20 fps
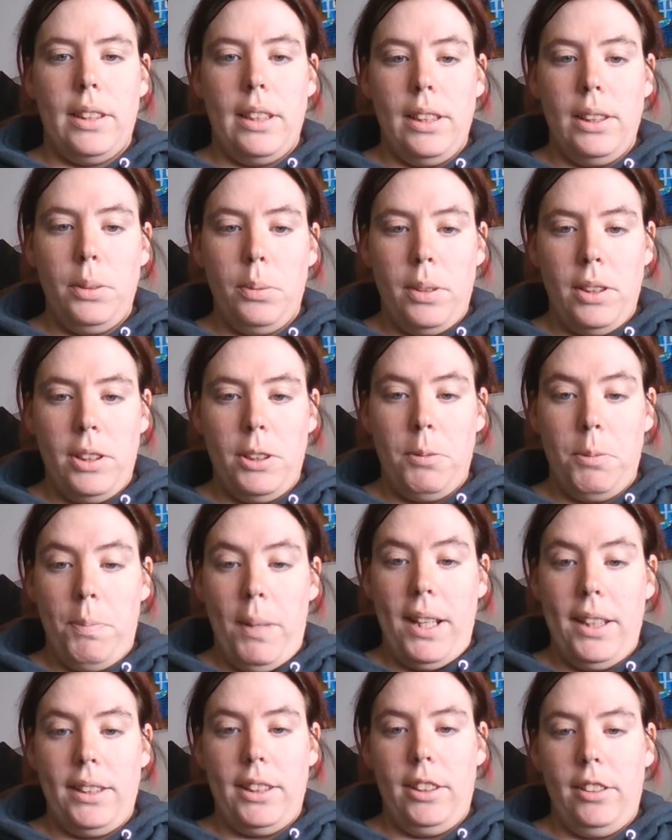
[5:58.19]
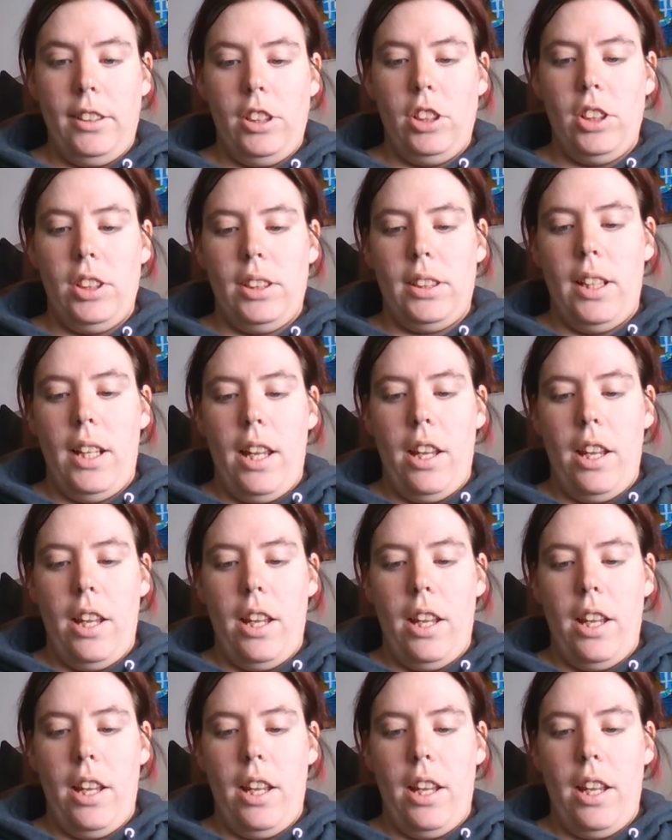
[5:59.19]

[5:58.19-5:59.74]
This one's basically just an